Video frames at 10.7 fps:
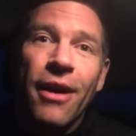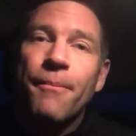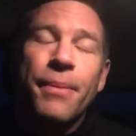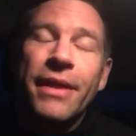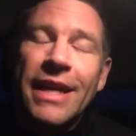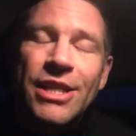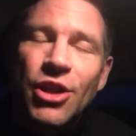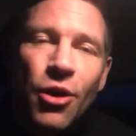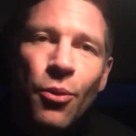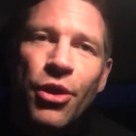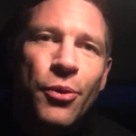But that's
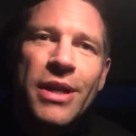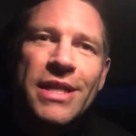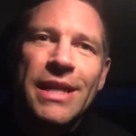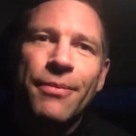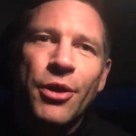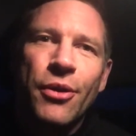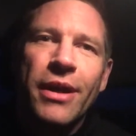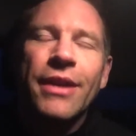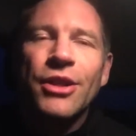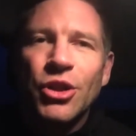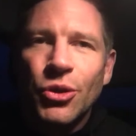not the reason I'm doing
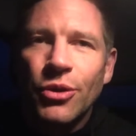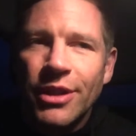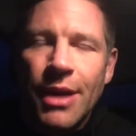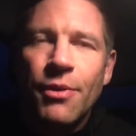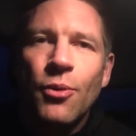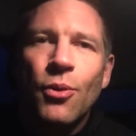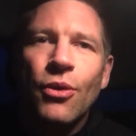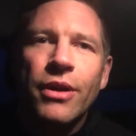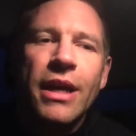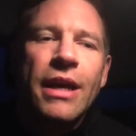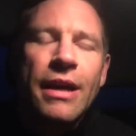it. The short-term
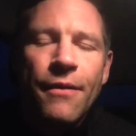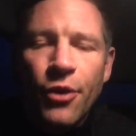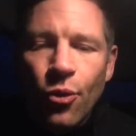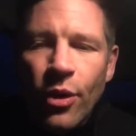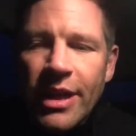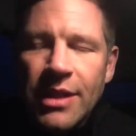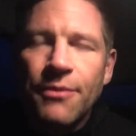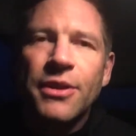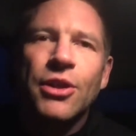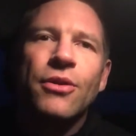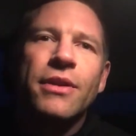reward, the reason for
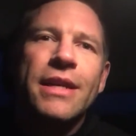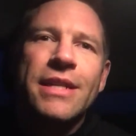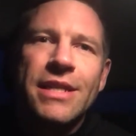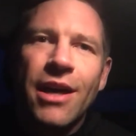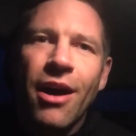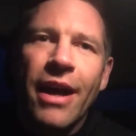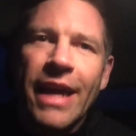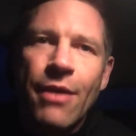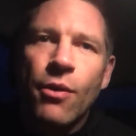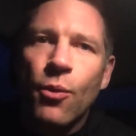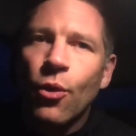doing these is that I
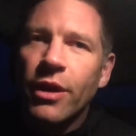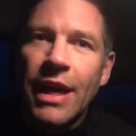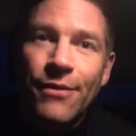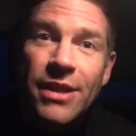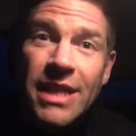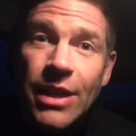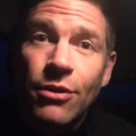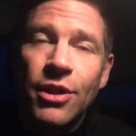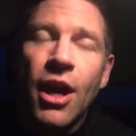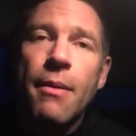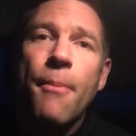get rewarded every single
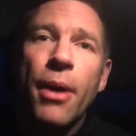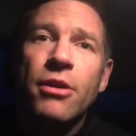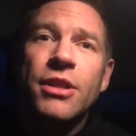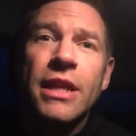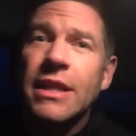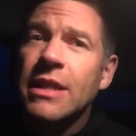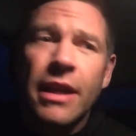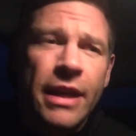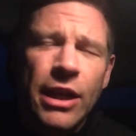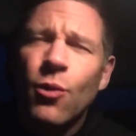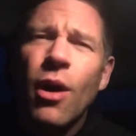time I post it, because it's
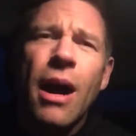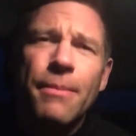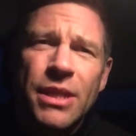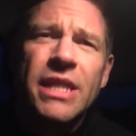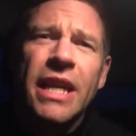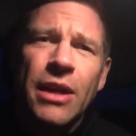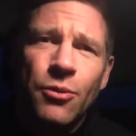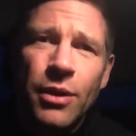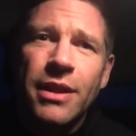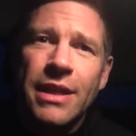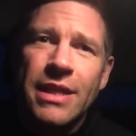like, you know what? I'm sticking
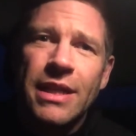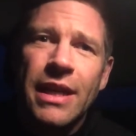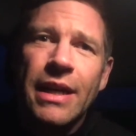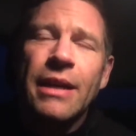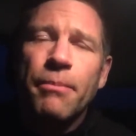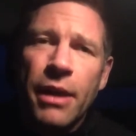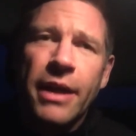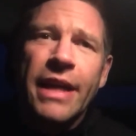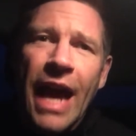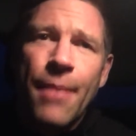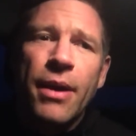with this
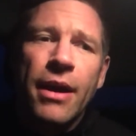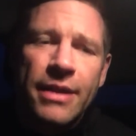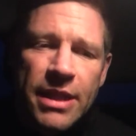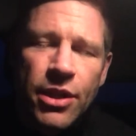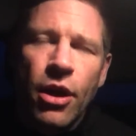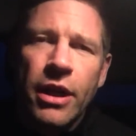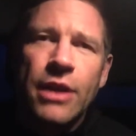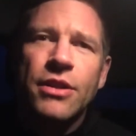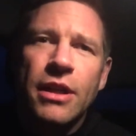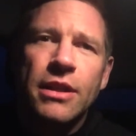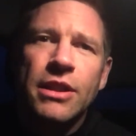bloody habit. I decided I
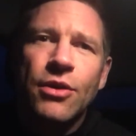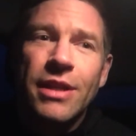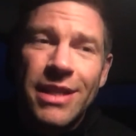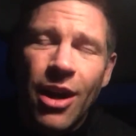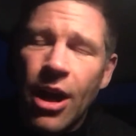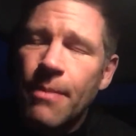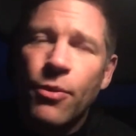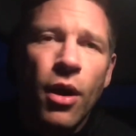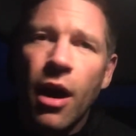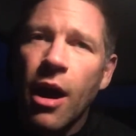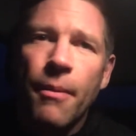was going to do this. I'm
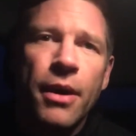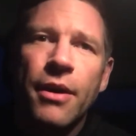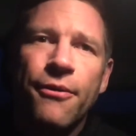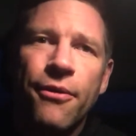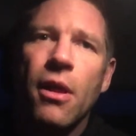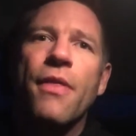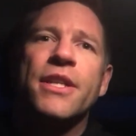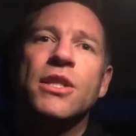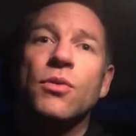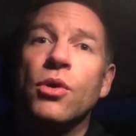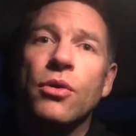going to follow this
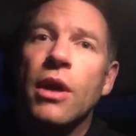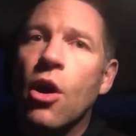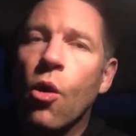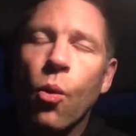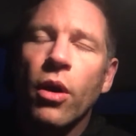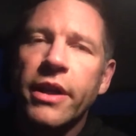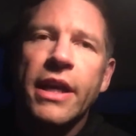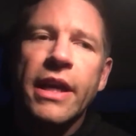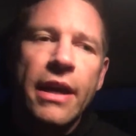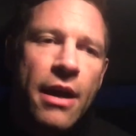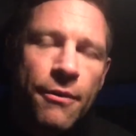through. 1
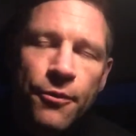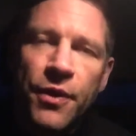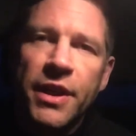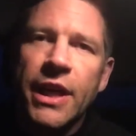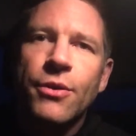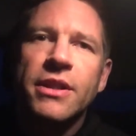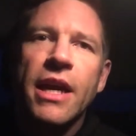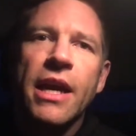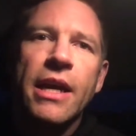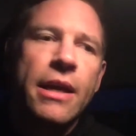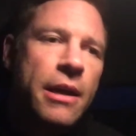year, video a
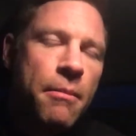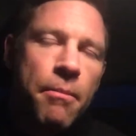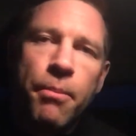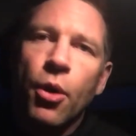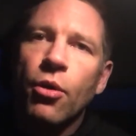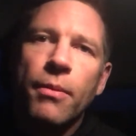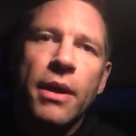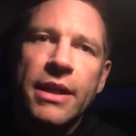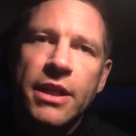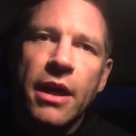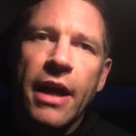day, boom,
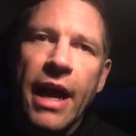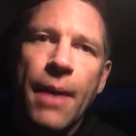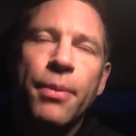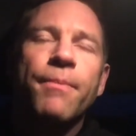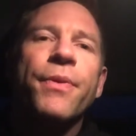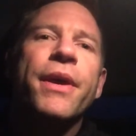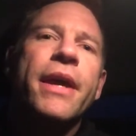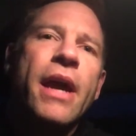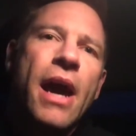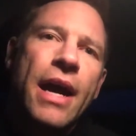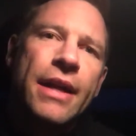it's going to happen.
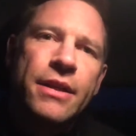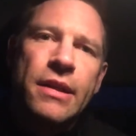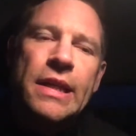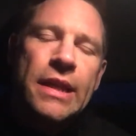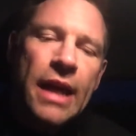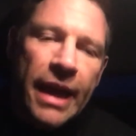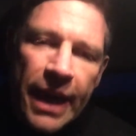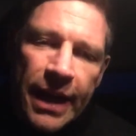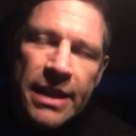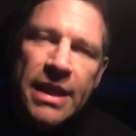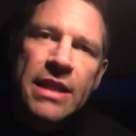And
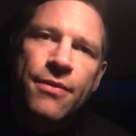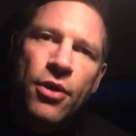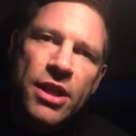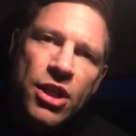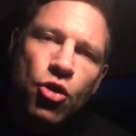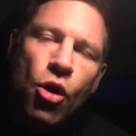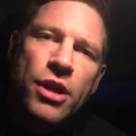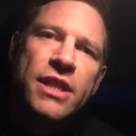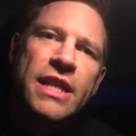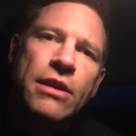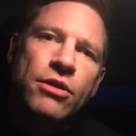again, it sends a very strong
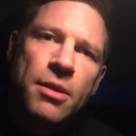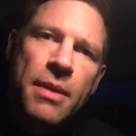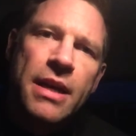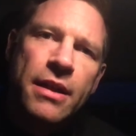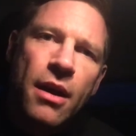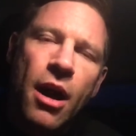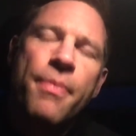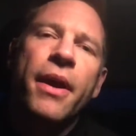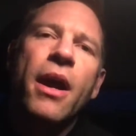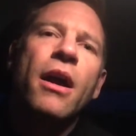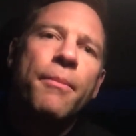signal to me that I'm
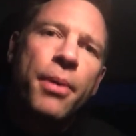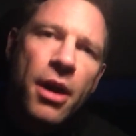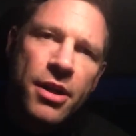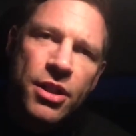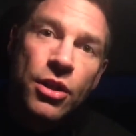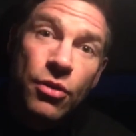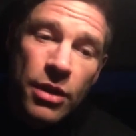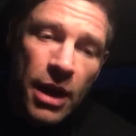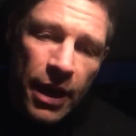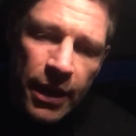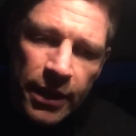the kind of person who
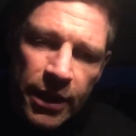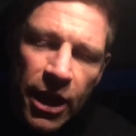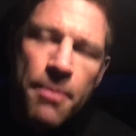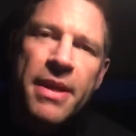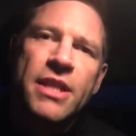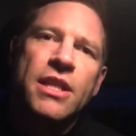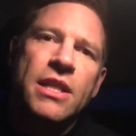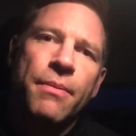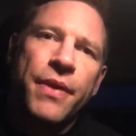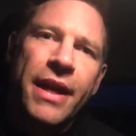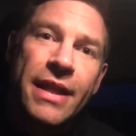commits to
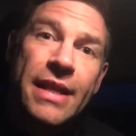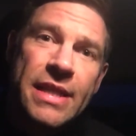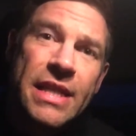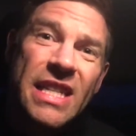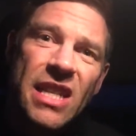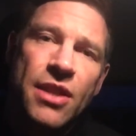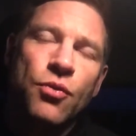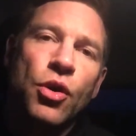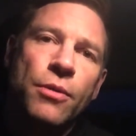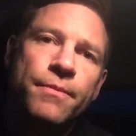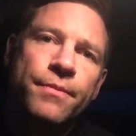something and then sees it
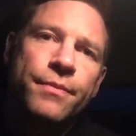through.